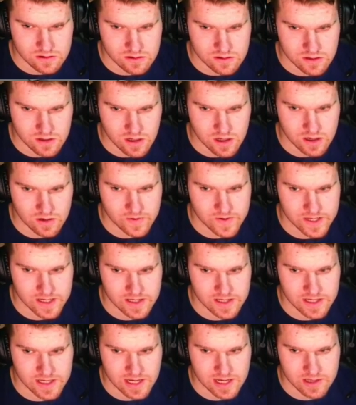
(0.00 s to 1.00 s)
Yeah. Oh, it
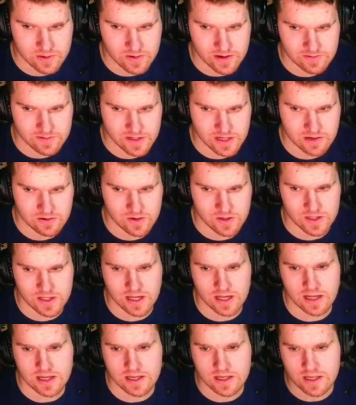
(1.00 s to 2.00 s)
says we have zero
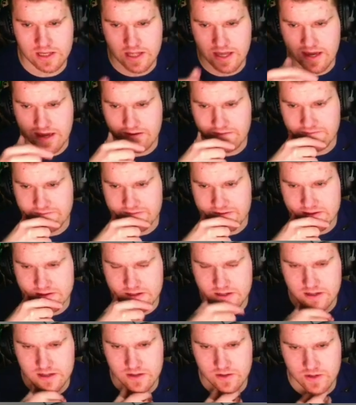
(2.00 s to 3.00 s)
days left.
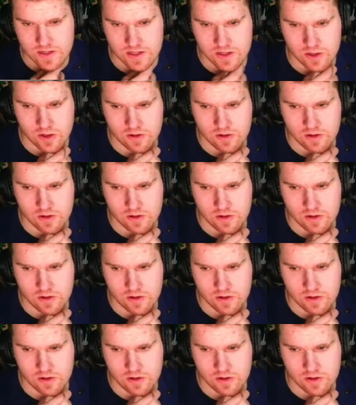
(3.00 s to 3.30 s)
Uh, use it. I